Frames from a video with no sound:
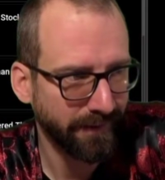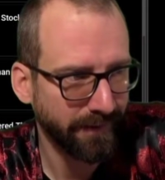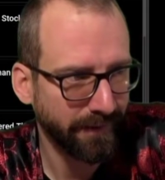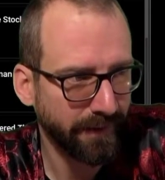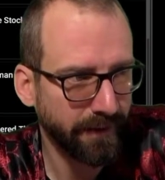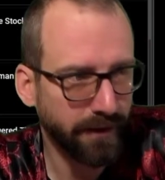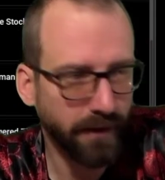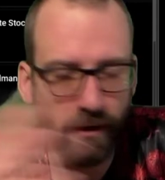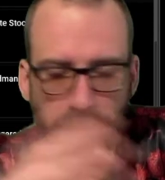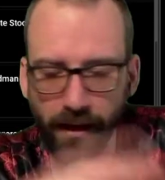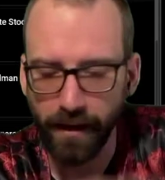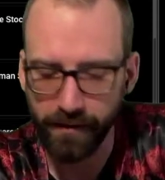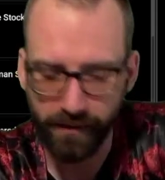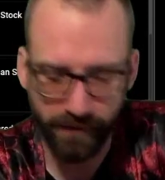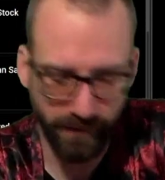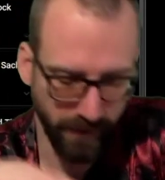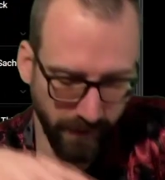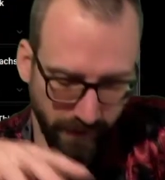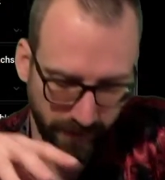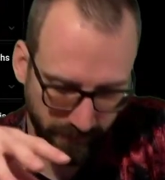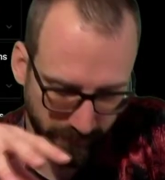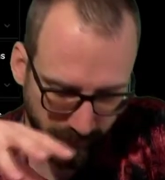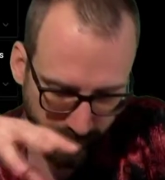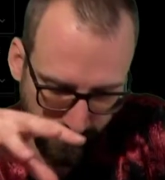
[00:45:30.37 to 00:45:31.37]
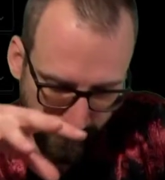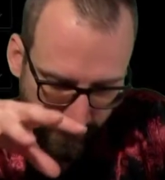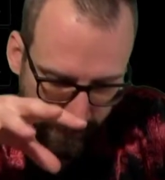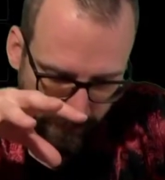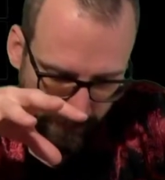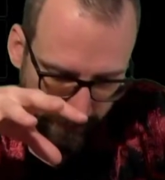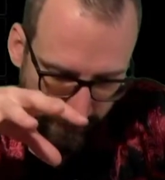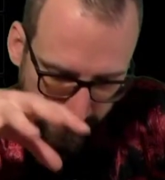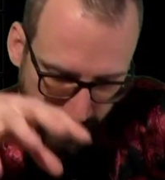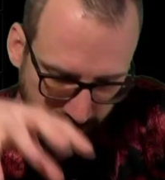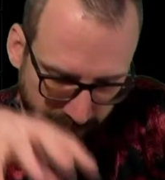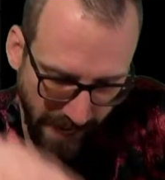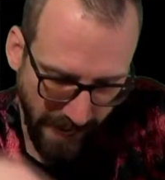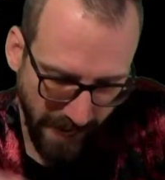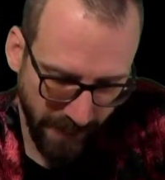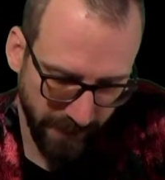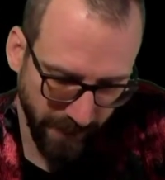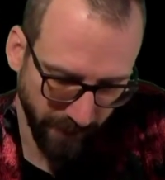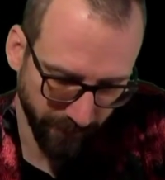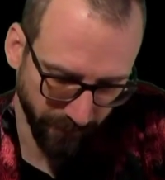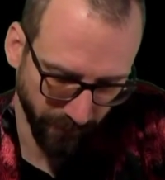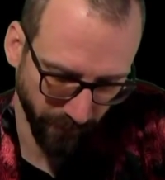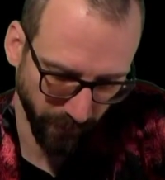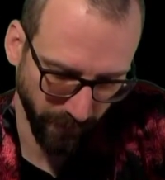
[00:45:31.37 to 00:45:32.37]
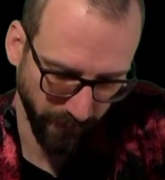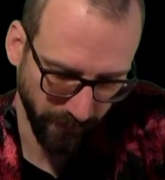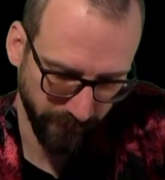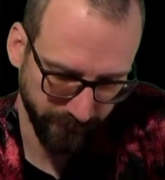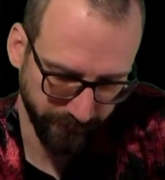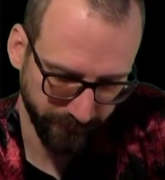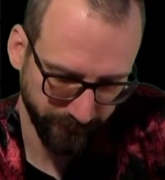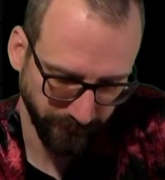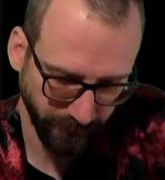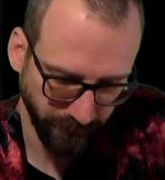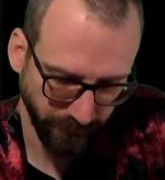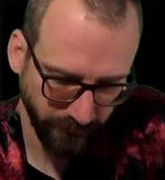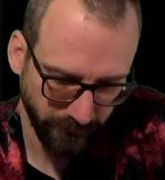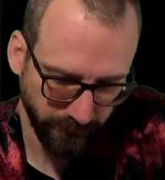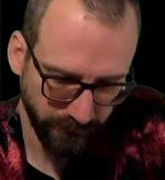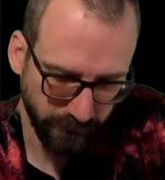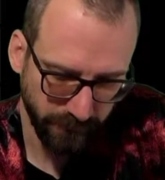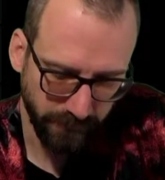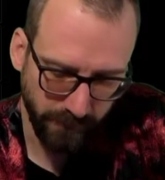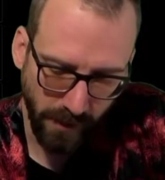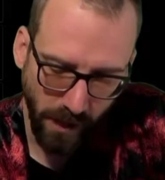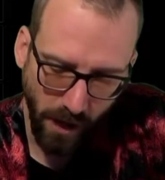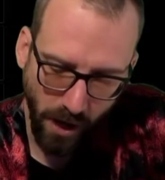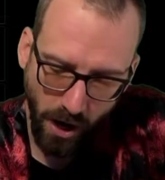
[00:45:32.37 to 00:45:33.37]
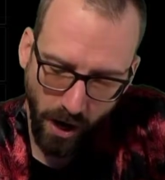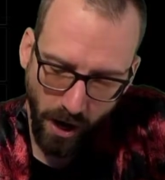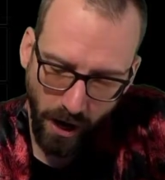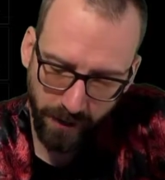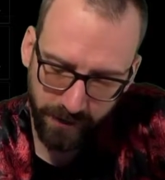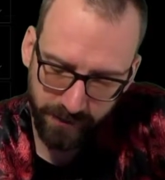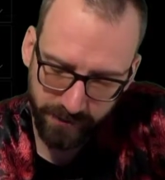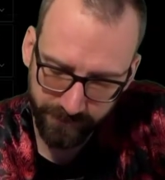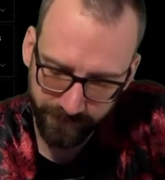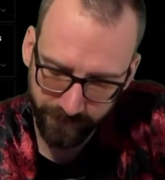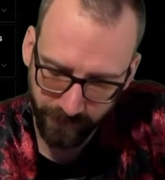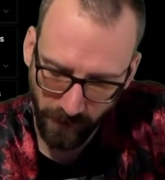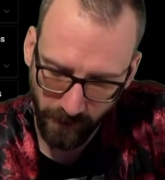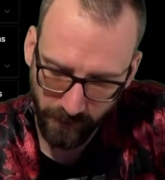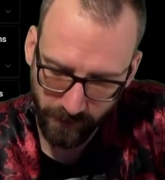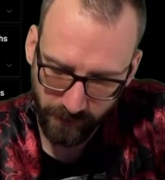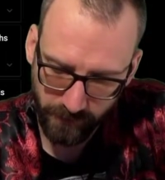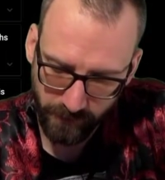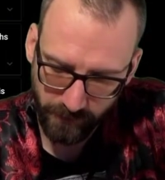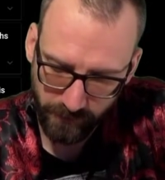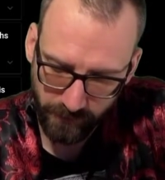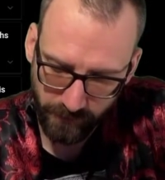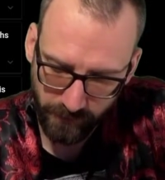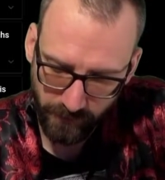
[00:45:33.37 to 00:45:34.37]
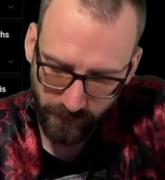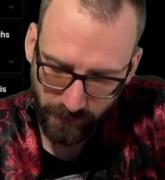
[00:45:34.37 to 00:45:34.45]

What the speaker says: Like, okay, there's sand everywhere. Hot as fuck.